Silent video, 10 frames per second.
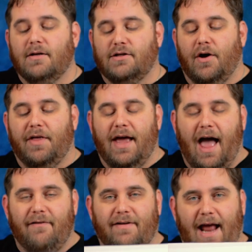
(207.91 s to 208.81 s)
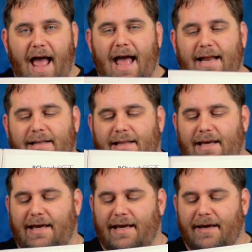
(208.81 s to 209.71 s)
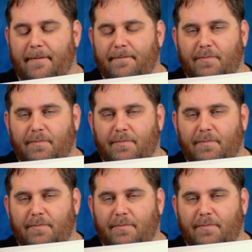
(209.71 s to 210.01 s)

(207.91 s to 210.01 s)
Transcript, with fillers: so they haven't had the